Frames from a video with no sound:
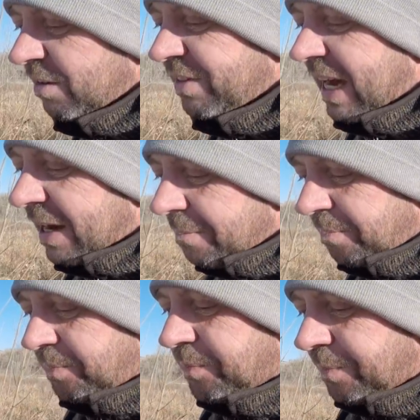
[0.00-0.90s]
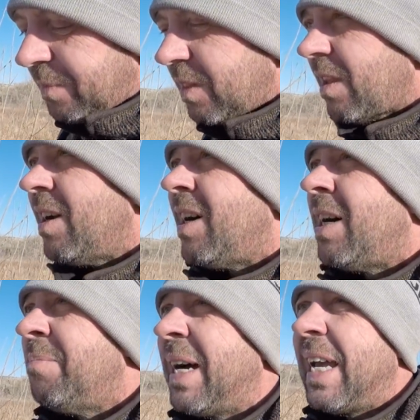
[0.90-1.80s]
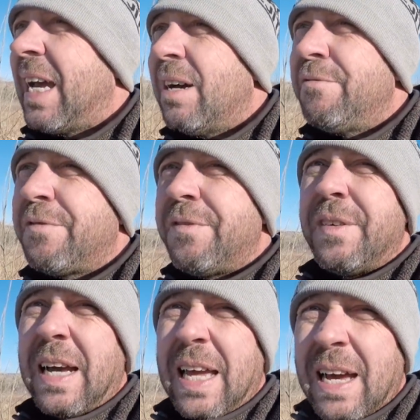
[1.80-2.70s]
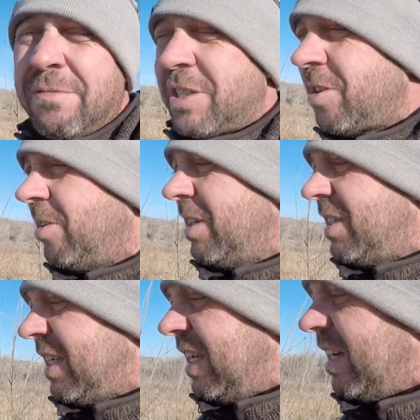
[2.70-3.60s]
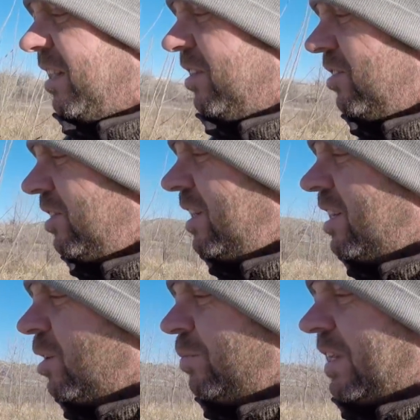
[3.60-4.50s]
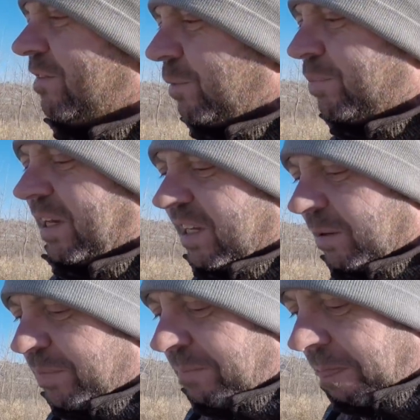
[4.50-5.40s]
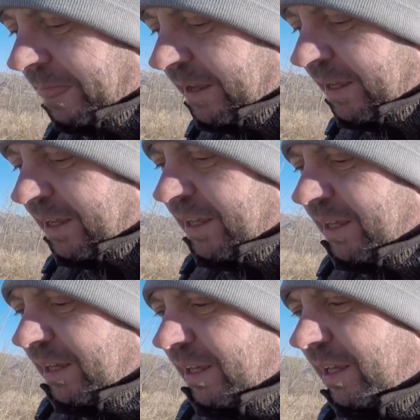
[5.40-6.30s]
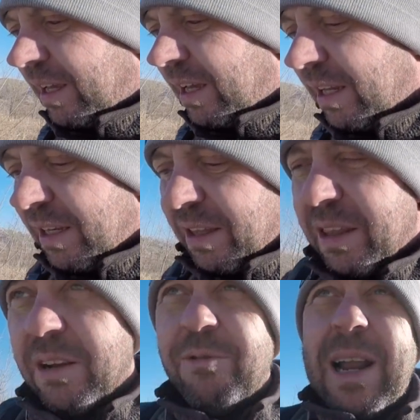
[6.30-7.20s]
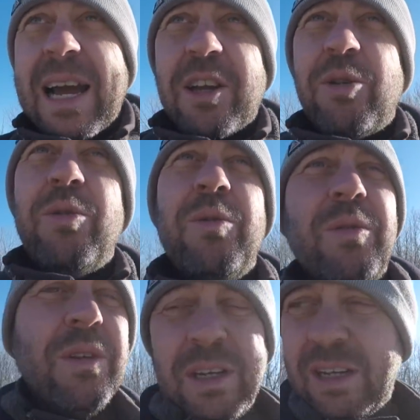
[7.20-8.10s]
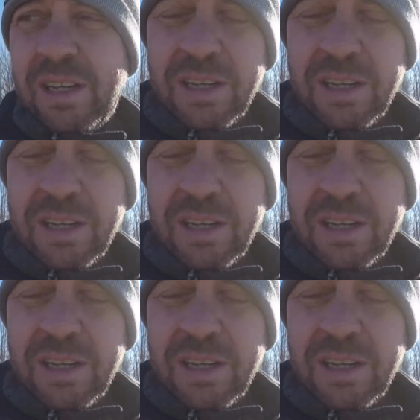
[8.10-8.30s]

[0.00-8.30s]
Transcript: of that, I have started to get a little bit of a pickup in the raccoon